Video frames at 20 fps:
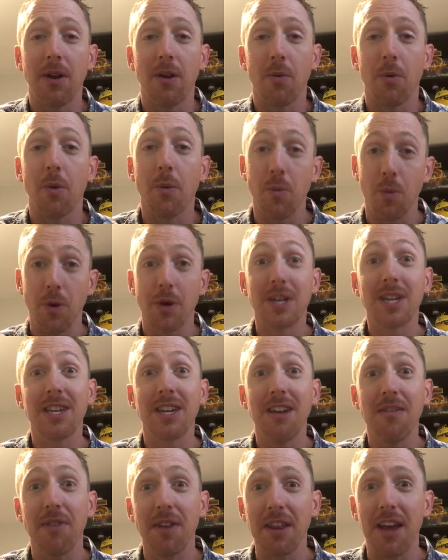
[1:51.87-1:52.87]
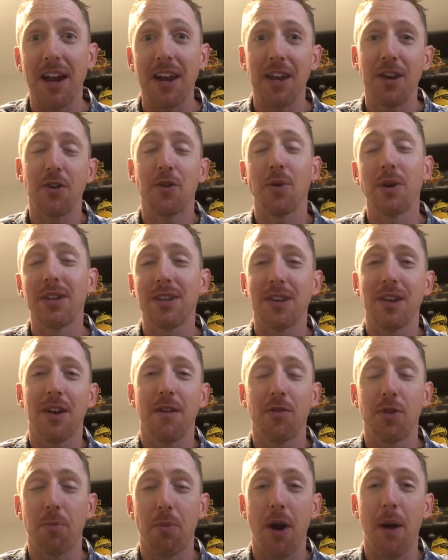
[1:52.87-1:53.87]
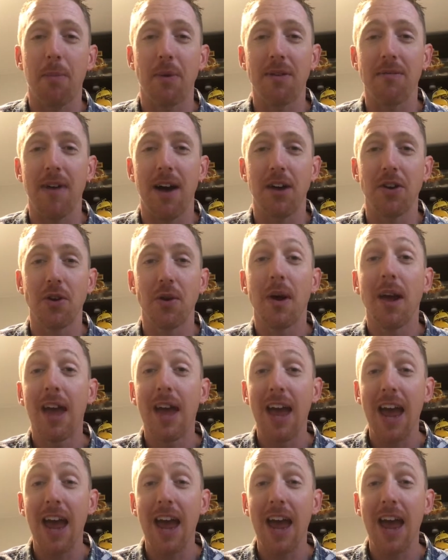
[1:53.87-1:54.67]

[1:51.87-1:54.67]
or we're receiving that increase of the property value